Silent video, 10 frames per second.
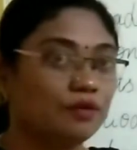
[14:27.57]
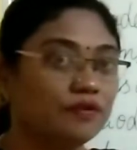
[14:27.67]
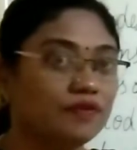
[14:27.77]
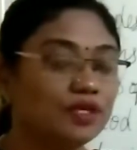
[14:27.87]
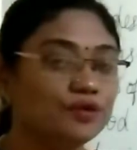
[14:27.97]

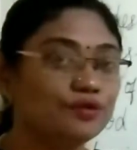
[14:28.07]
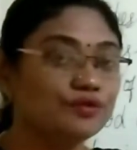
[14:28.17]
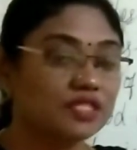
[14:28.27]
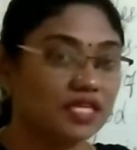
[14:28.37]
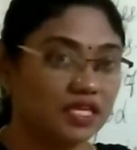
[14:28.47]
we will
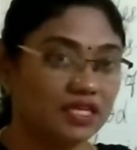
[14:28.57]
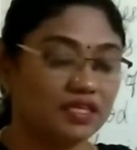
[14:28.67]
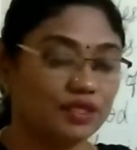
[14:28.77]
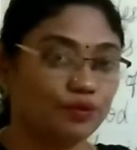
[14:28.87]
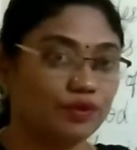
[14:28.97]
use
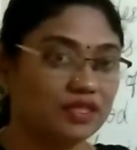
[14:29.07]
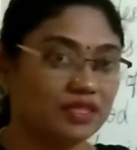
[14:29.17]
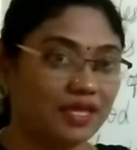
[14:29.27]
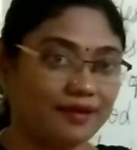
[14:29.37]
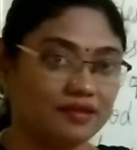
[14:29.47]
in
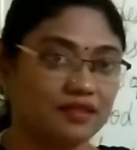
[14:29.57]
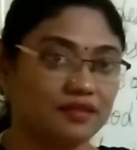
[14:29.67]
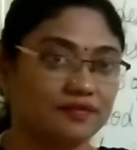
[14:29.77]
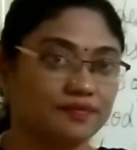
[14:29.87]
with that.